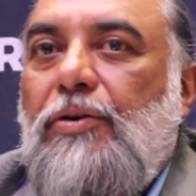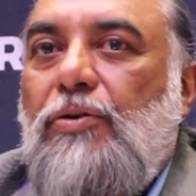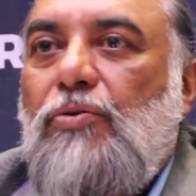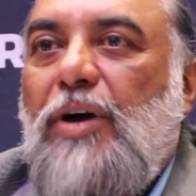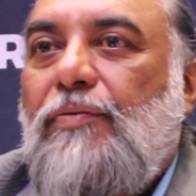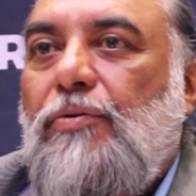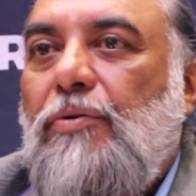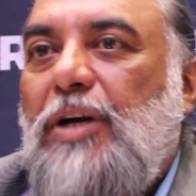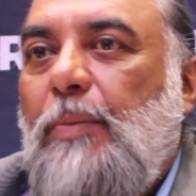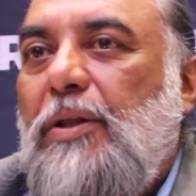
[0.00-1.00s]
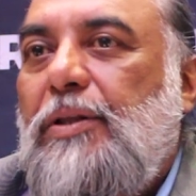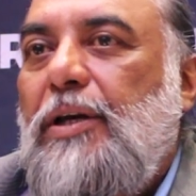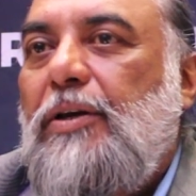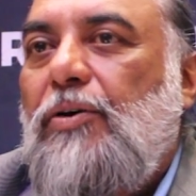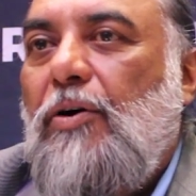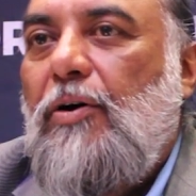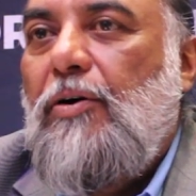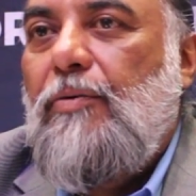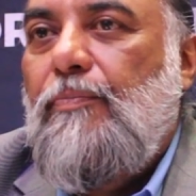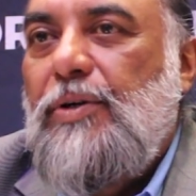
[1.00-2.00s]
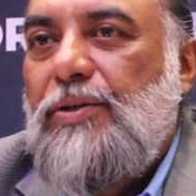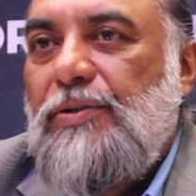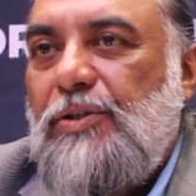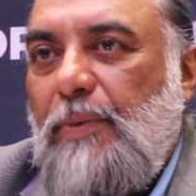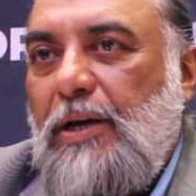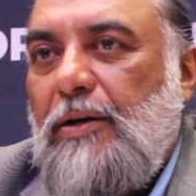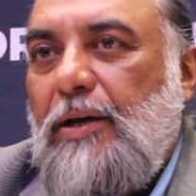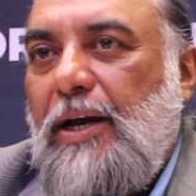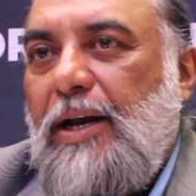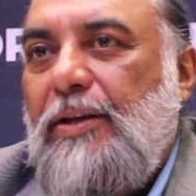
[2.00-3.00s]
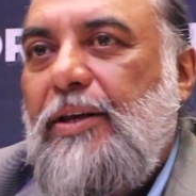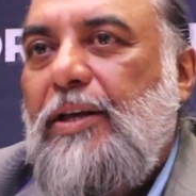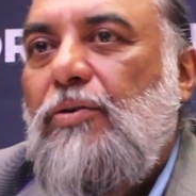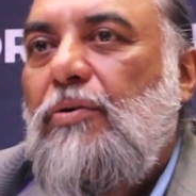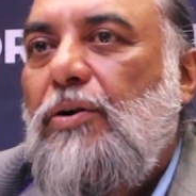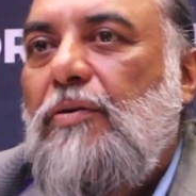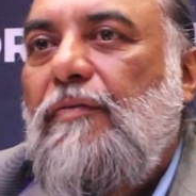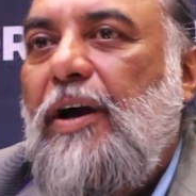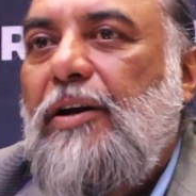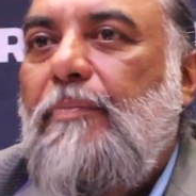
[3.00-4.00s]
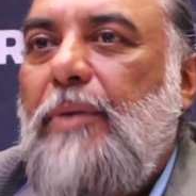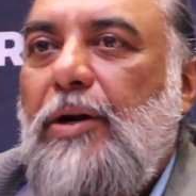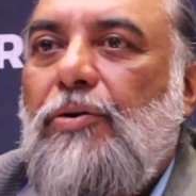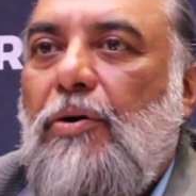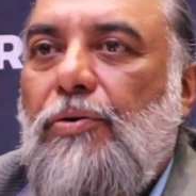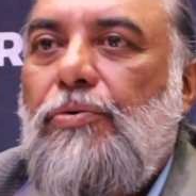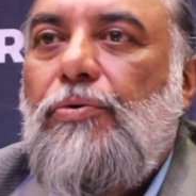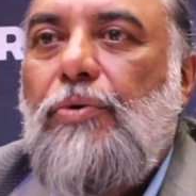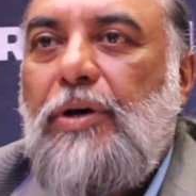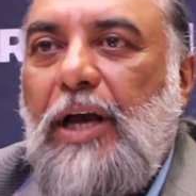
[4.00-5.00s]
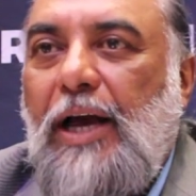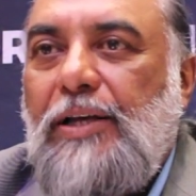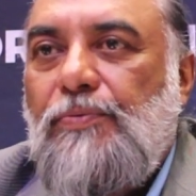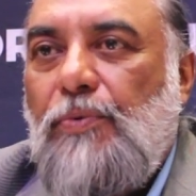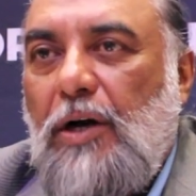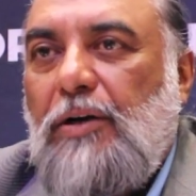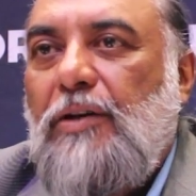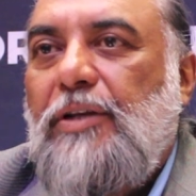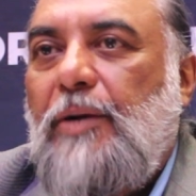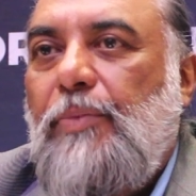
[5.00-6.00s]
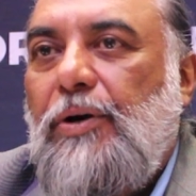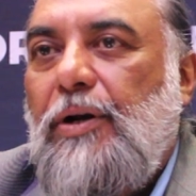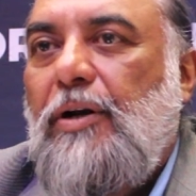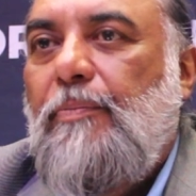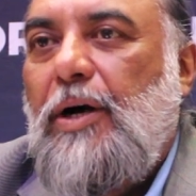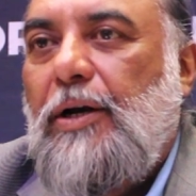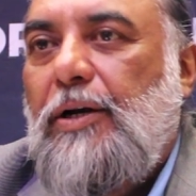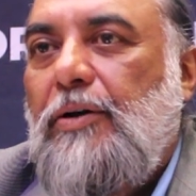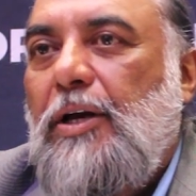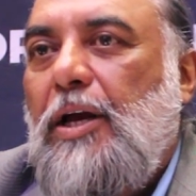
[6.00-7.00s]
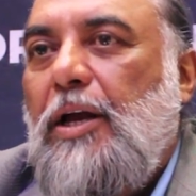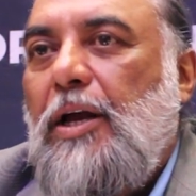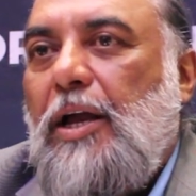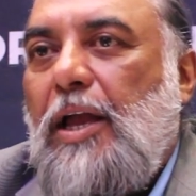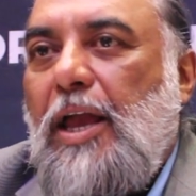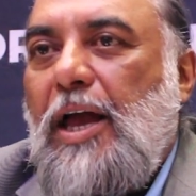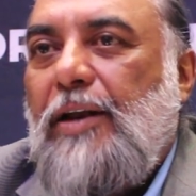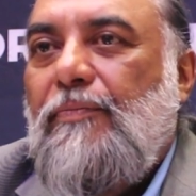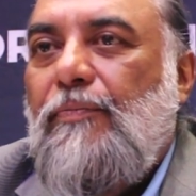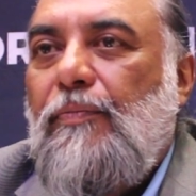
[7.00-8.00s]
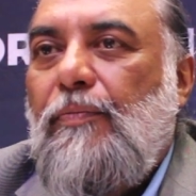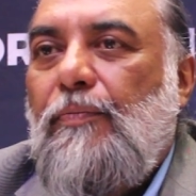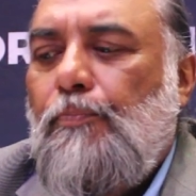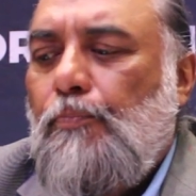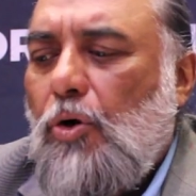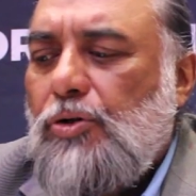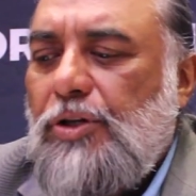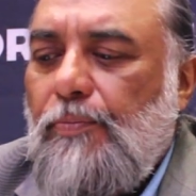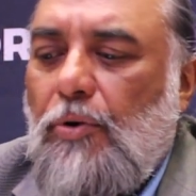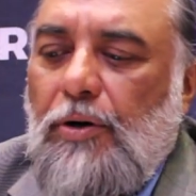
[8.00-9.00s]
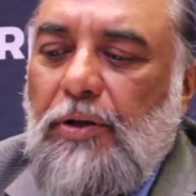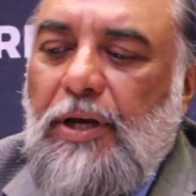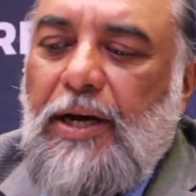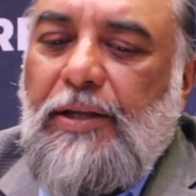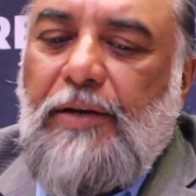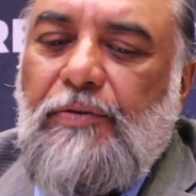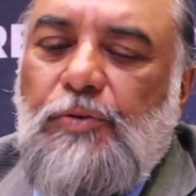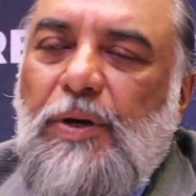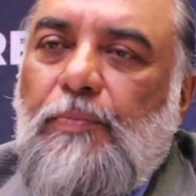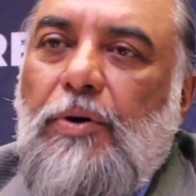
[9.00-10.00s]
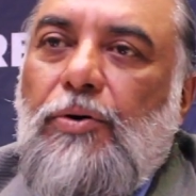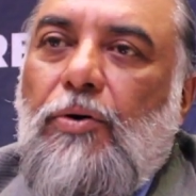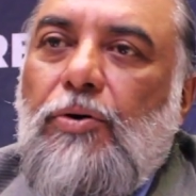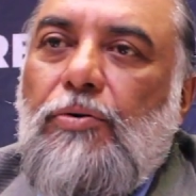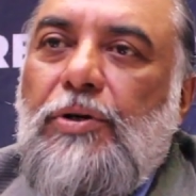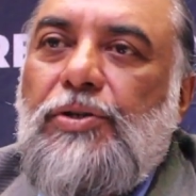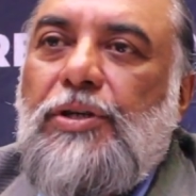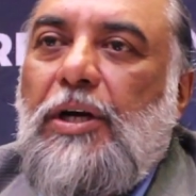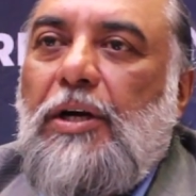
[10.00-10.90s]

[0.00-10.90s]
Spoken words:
You have to double think your business plan, and I think you need to find a mentor who has worked in that particular market. And most important thing I think which people don't do is,